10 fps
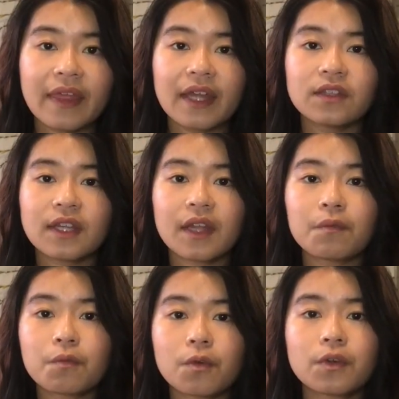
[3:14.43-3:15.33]
then you can
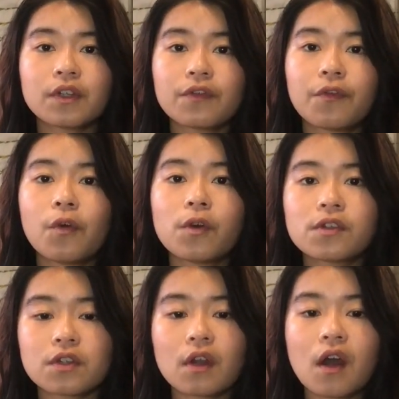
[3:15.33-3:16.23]
roll your
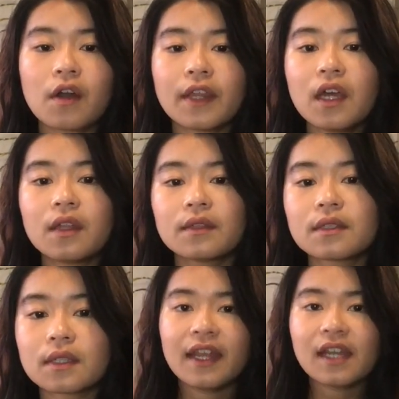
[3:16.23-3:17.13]
foot on
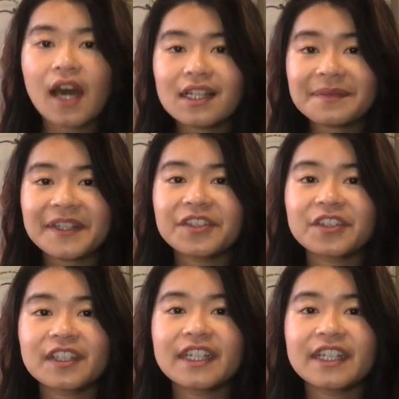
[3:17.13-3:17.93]
it. And last but not